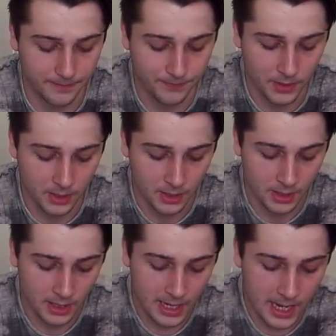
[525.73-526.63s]
It
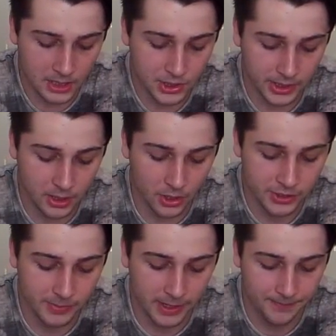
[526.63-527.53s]
actually
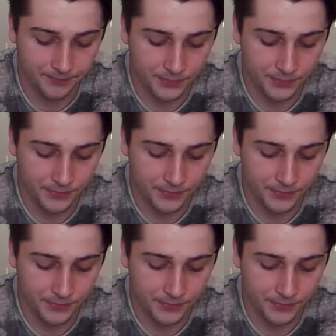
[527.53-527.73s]
cost me,